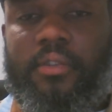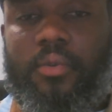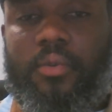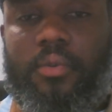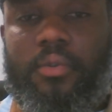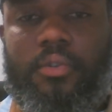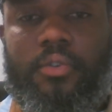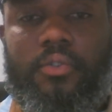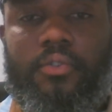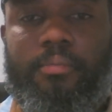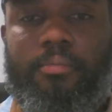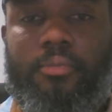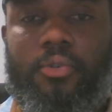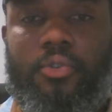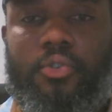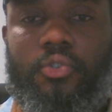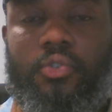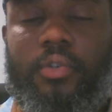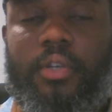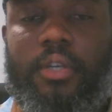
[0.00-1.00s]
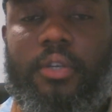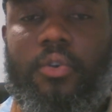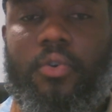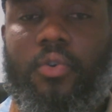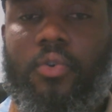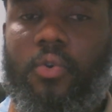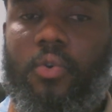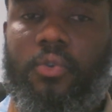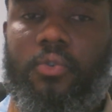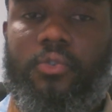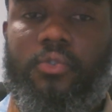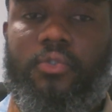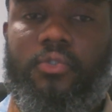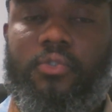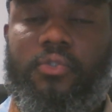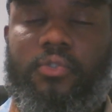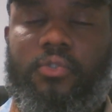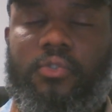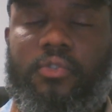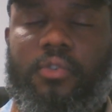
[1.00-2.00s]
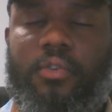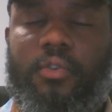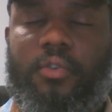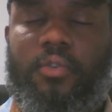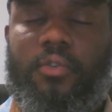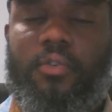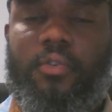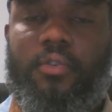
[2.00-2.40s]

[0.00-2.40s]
on this module and course on